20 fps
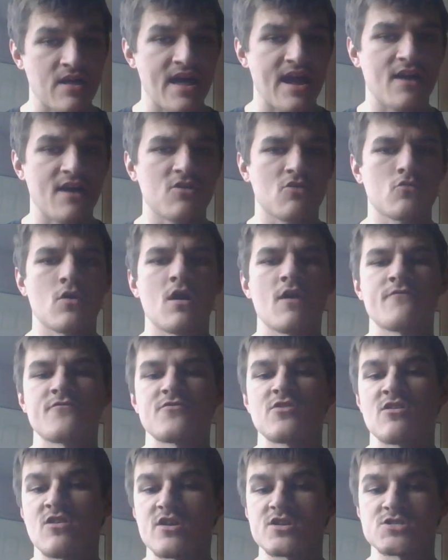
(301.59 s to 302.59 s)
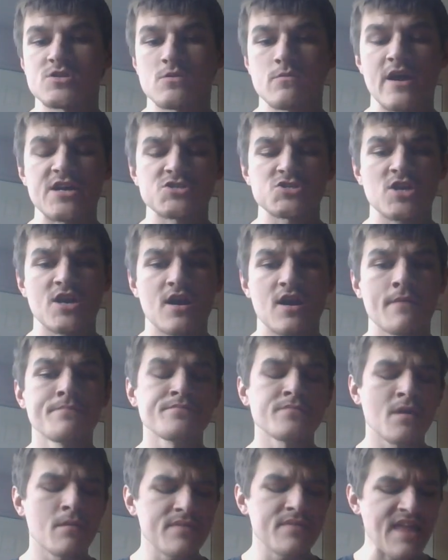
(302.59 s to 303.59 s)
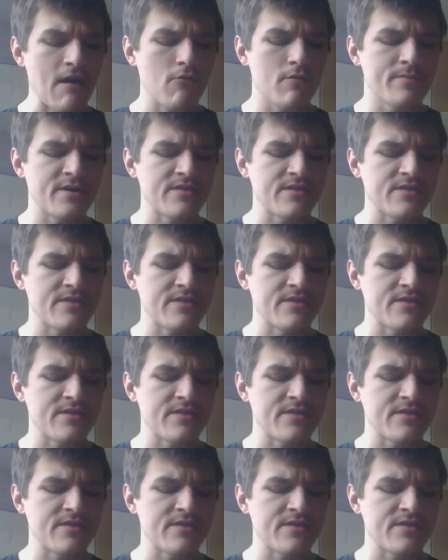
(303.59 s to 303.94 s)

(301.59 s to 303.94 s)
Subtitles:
Casgrove for the situation here. But that will